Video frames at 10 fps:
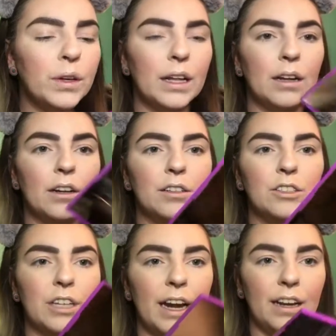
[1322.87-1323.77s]
That
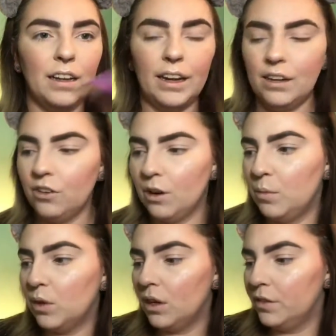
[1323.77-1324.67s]
shade like
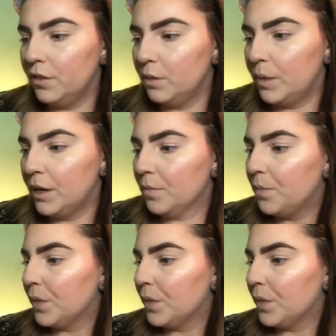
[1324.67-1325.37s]
crumbled all over the mirror.